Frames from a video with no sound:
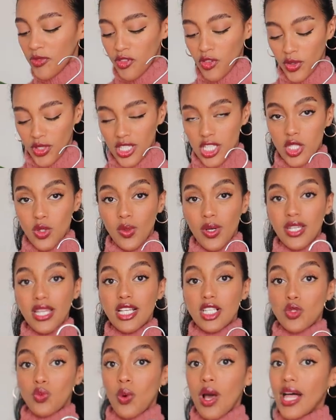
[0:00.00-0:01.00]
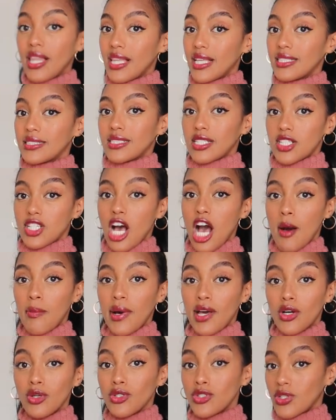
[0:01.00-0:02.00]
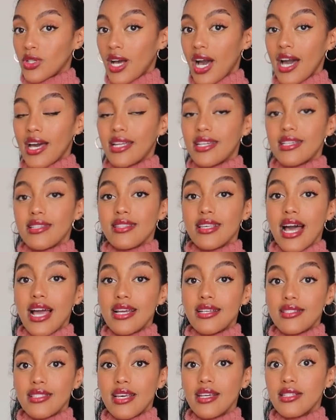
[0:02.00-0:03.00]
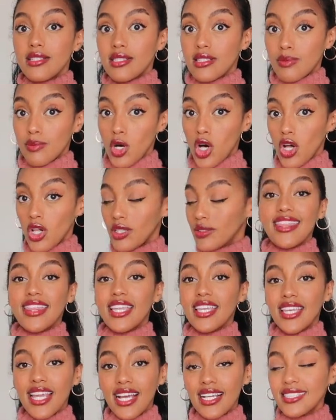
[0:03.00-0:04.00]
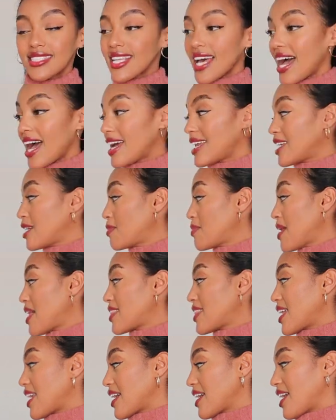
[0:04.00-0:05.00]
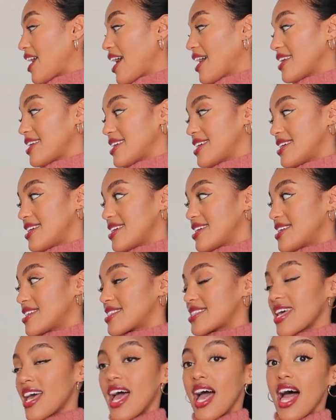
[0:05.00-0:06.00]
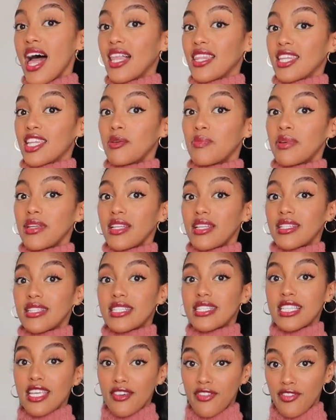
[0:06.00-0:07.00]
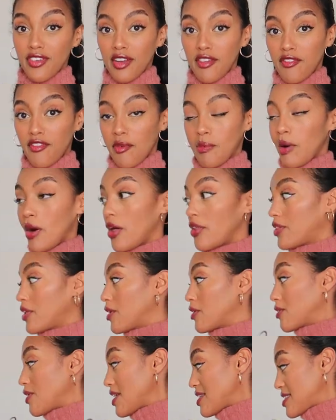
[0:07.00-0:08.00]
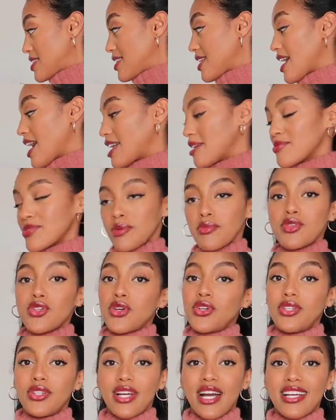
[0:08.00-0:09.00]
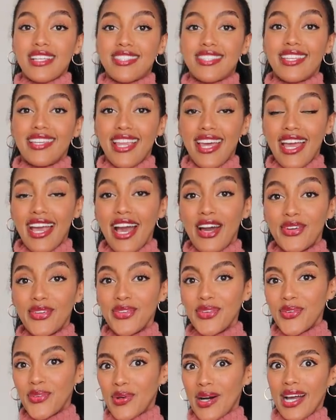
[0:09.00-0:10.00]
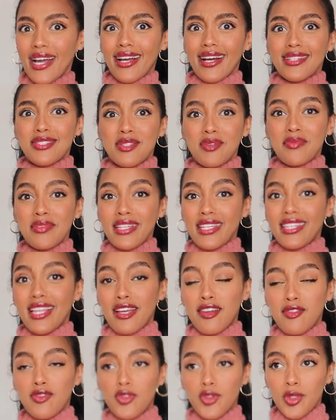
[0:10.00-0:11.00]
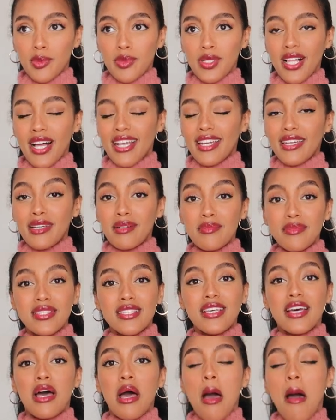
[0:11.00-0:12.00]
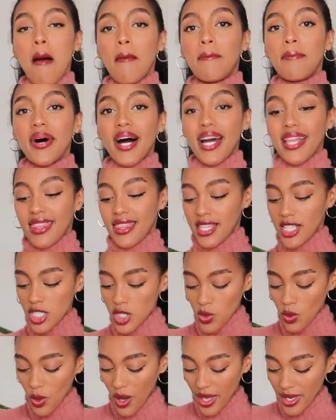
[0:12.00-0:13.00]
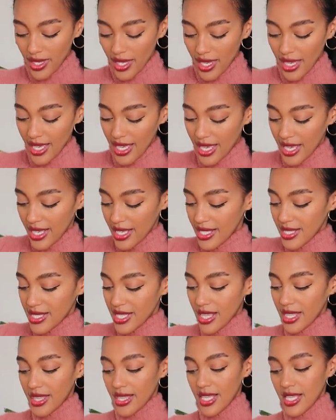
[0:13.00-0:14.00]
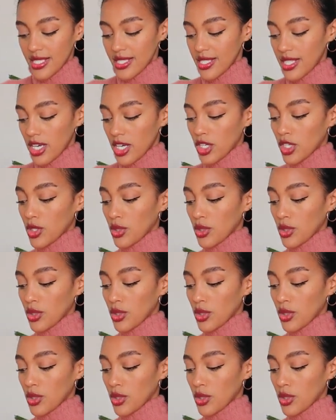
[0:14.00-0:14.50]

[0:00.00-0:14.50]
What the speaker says: for this one, as well as the top I also got in a size small. The next item that I got is a little bit different from all the rest of the items I'm showing you guys today. I don't know why I got so many like formal items. But this one is this